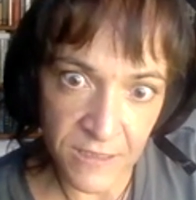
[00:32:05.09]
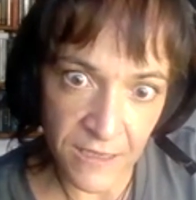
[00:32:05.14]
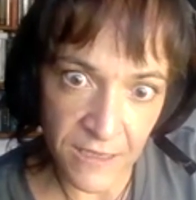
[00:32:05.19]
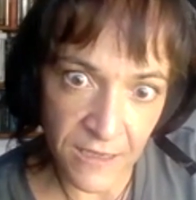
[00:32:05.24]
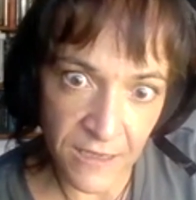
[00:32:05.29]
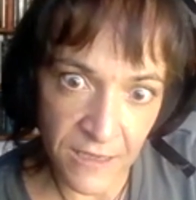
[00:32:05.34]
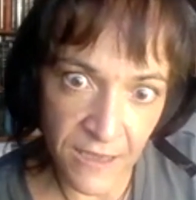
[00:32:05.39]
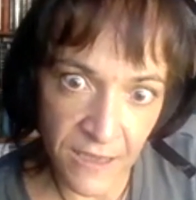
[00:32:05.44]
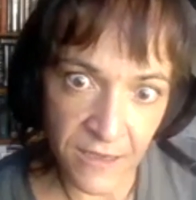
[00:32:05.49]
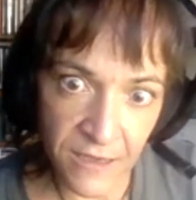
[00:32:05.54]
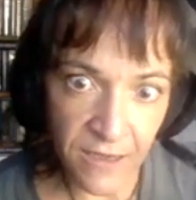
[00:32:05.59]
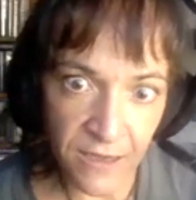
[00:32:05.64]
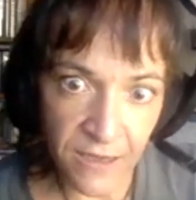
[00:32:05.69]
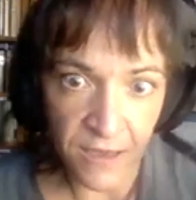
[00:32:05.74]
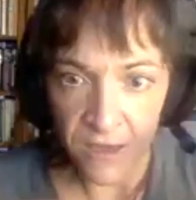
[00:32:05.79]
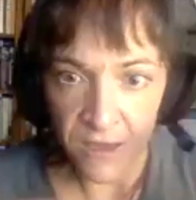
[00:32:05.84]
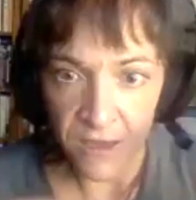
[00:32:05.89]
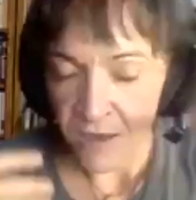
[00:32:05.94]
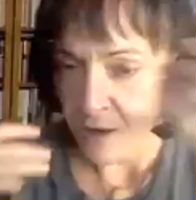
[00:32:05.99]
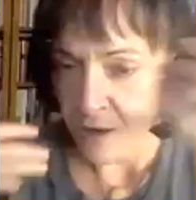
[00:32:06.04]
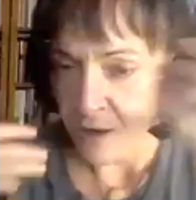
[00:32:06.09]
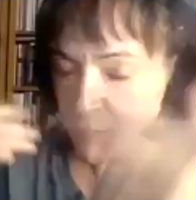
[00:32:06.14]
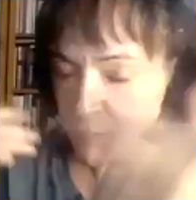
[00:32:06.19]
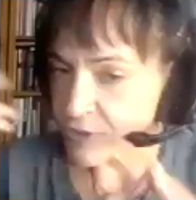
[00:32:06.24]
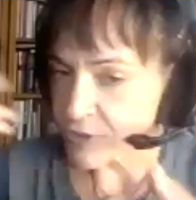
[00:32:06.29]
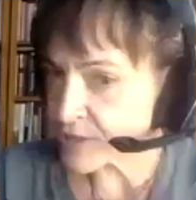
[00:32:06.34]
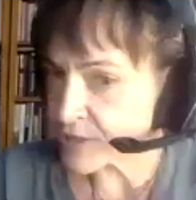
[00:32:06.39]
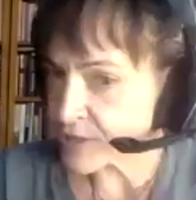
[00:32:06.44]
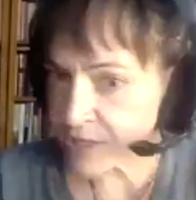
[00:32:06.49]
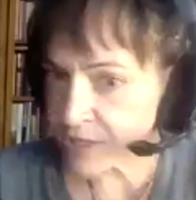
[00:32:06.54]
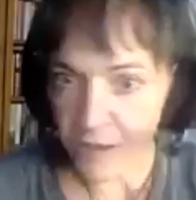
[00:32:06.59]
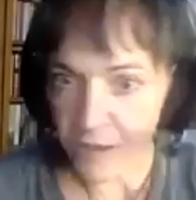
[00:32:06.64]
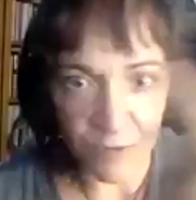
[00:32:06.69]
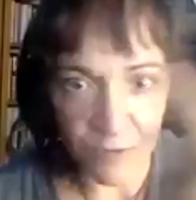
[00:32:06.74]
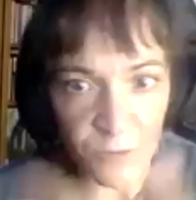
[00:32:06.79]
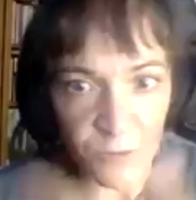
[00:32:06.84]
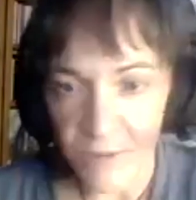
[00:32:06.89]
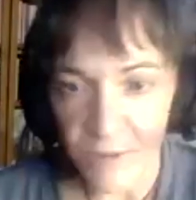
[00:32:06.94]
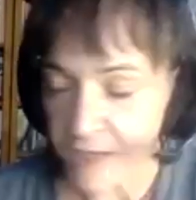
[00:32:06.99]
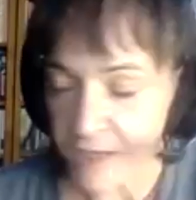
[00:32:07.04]
Like I just kept
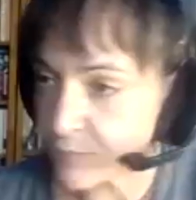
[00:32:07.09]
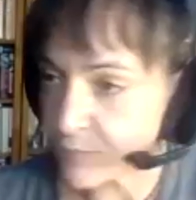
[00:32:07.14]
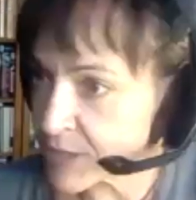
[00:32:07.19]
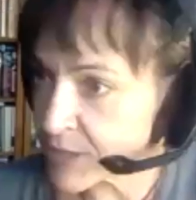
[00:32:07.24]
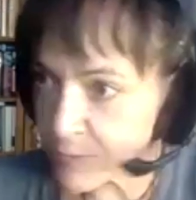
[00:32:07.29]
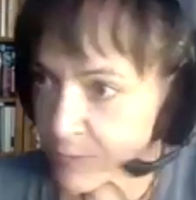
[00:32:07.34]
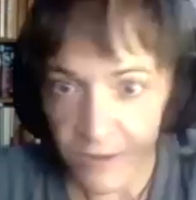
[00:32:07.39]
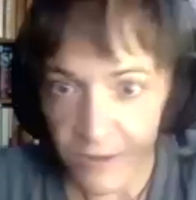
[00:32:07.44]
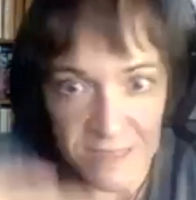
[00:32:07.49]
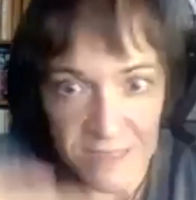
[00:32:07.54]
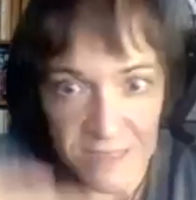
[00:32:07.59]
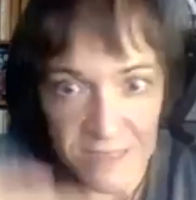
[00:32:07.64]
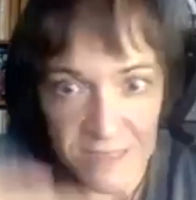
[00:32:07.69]
looping, and people can say,